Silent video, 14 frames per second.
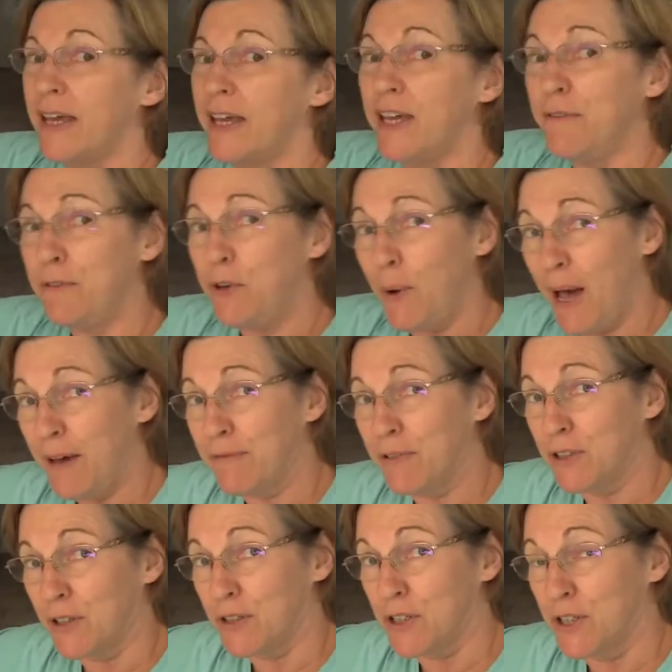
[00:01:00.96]
If you haven't
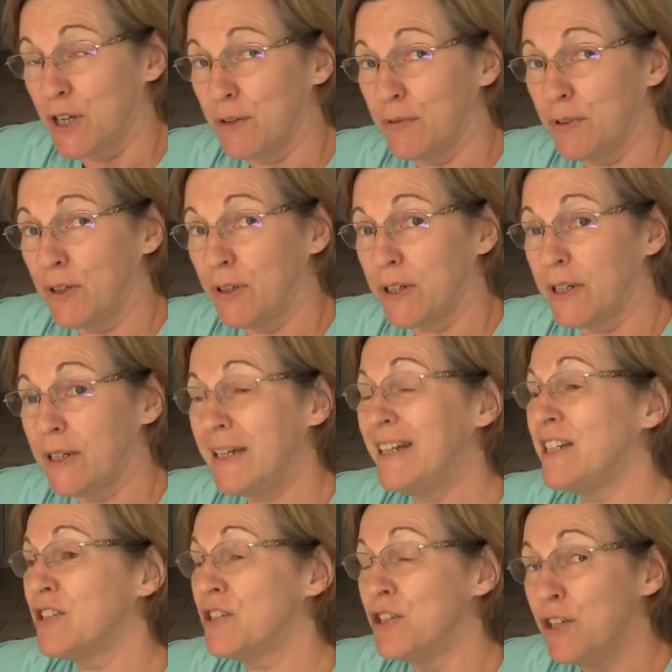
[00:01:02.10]
got an overlocker, it
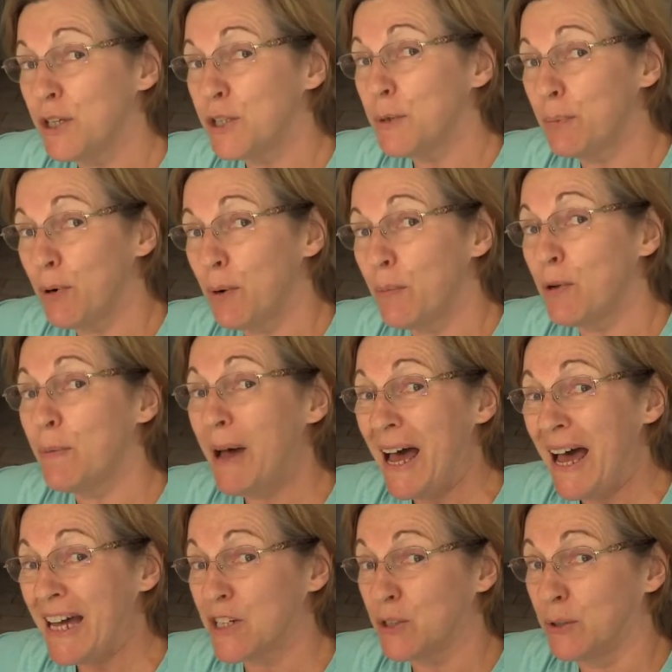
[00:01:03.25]
is not a problem
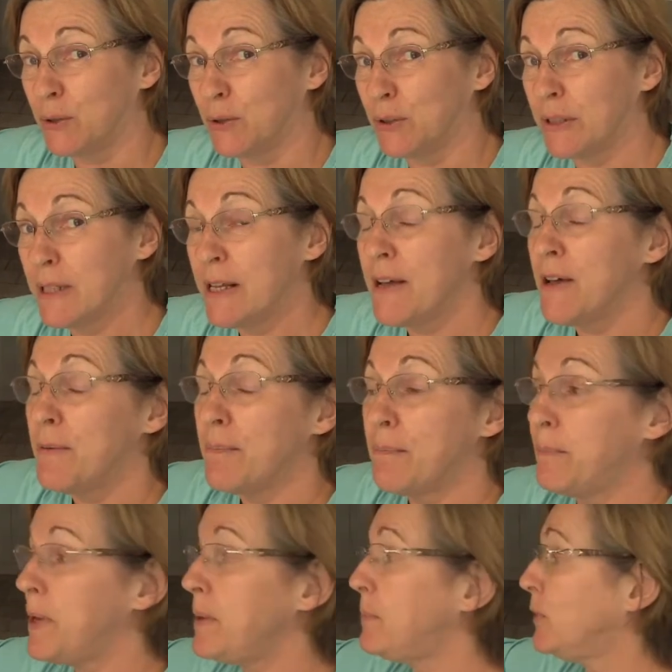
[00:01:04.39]
at all.
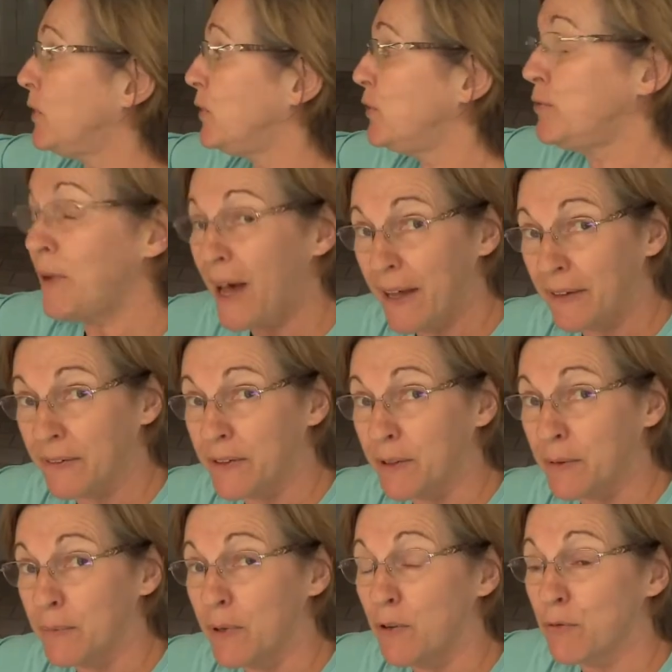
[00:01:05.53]
People who've had
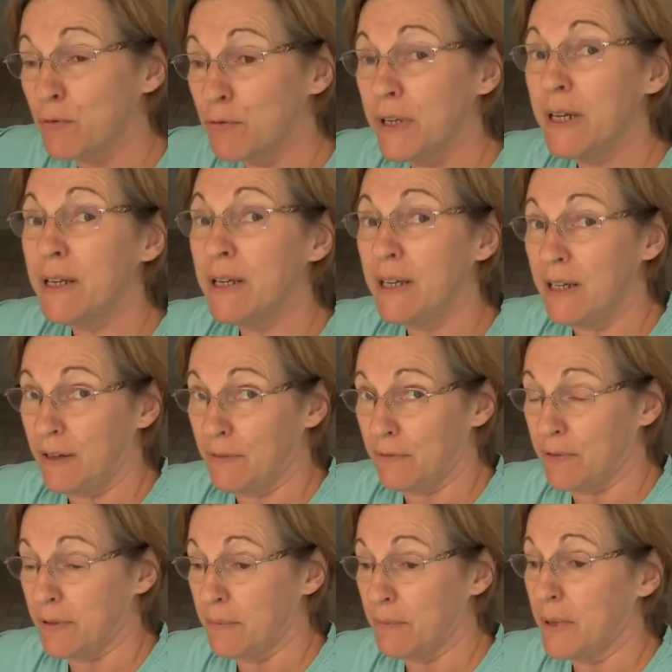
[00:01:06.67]
them really love
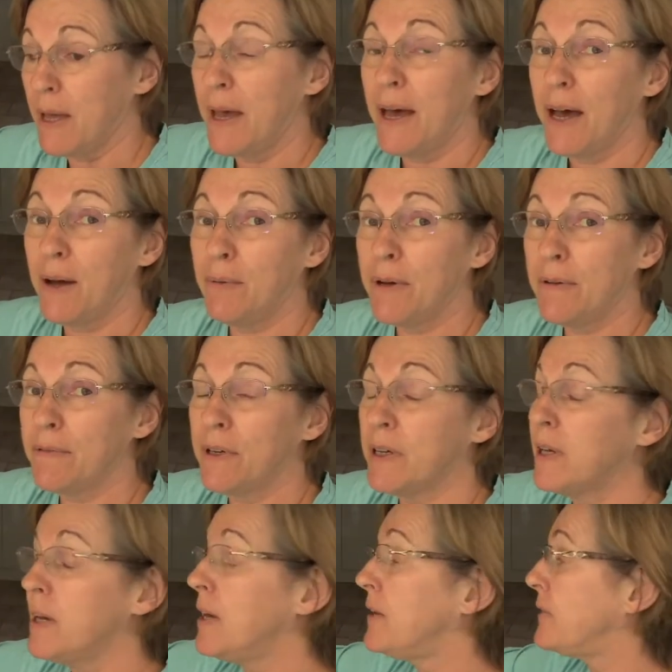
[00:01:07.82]
them. However,
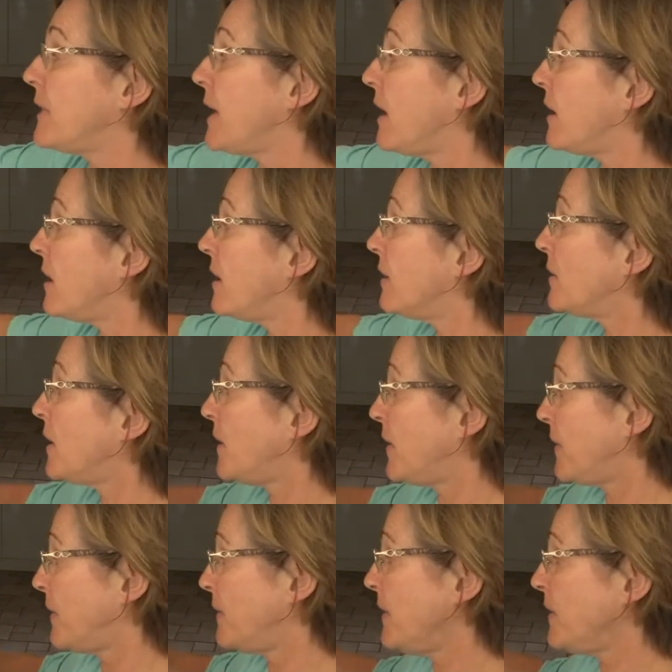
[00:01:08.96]
they are
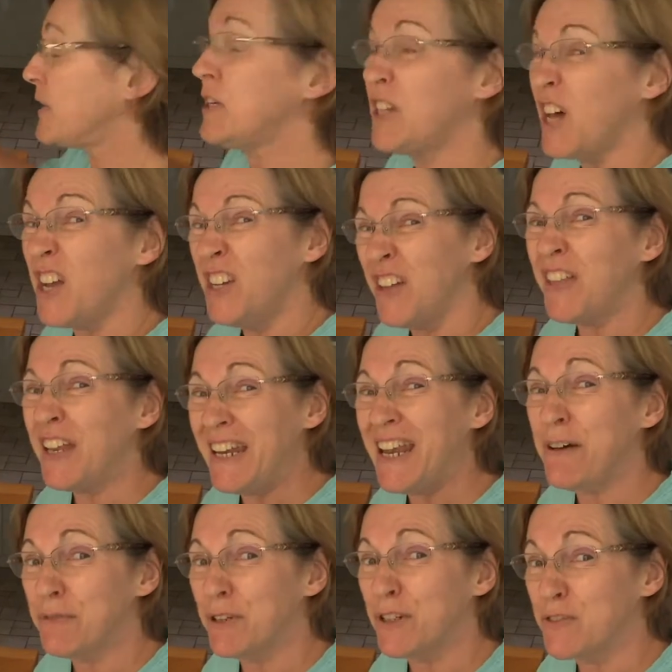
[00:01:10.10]
another, another
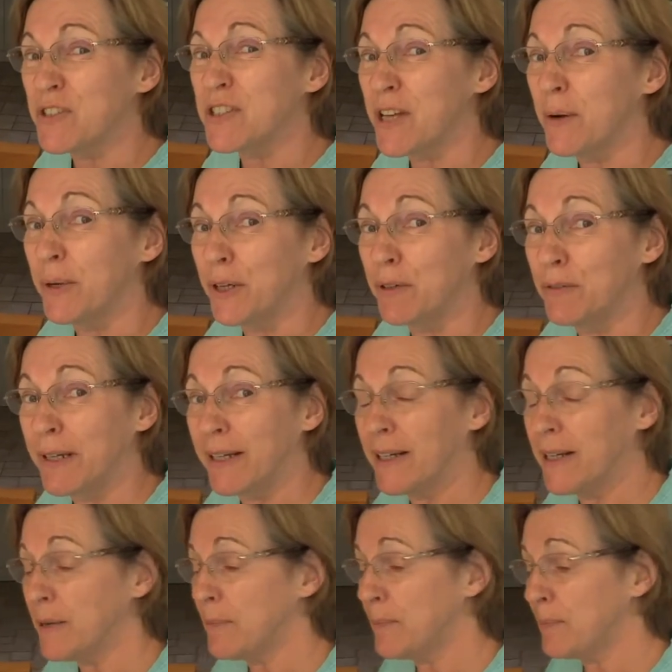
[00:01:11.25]
level of sewing
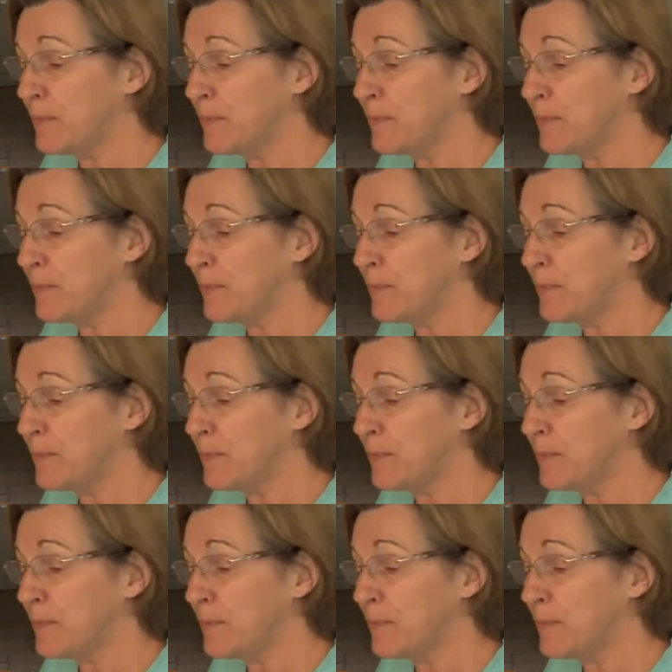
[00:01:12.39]
really.